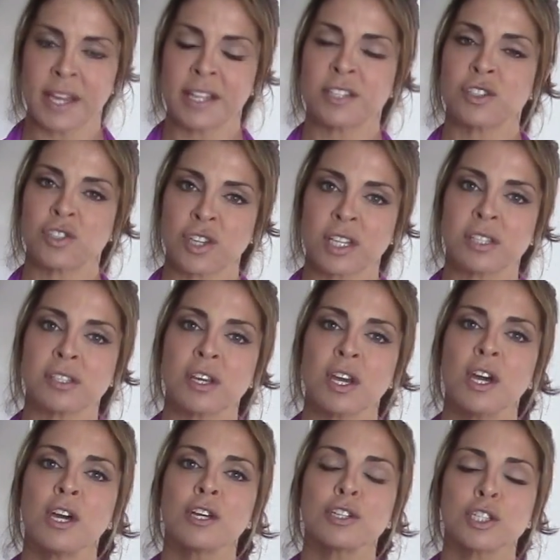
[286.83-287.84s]
It's just
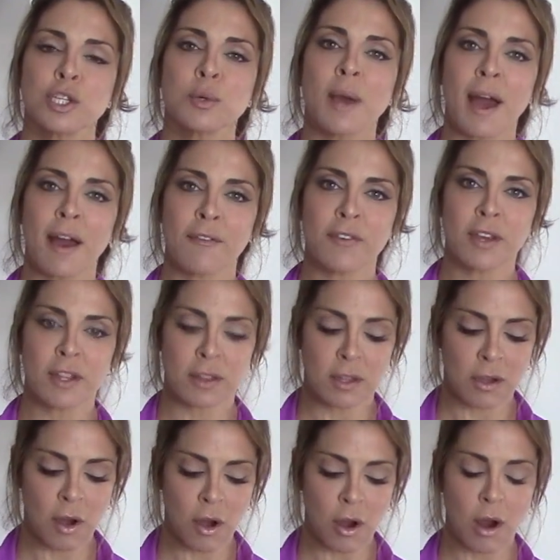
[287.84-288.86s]
too heavy in
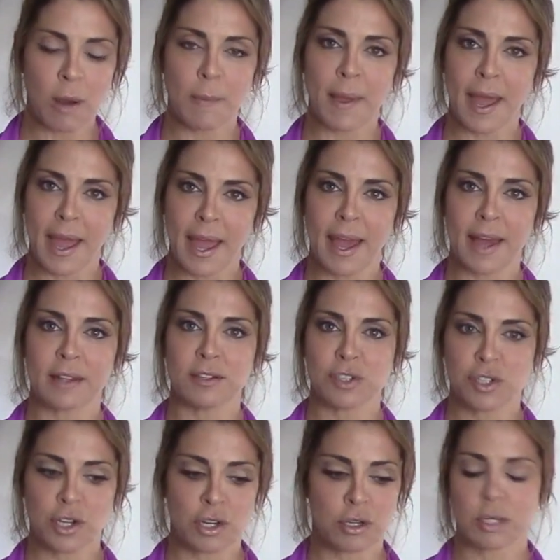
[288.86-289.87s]
the carb and
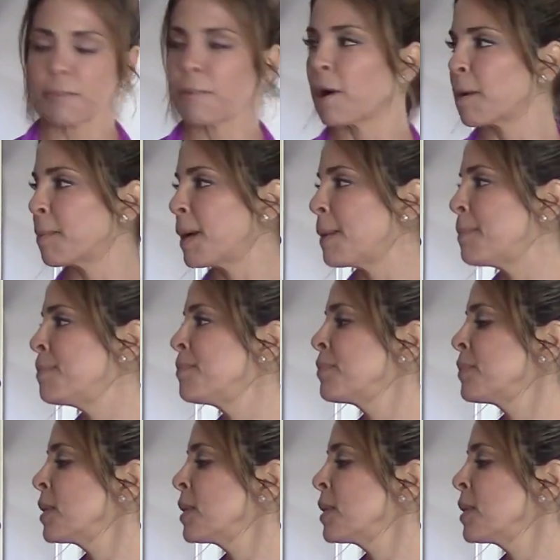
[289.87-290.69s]
sugar department.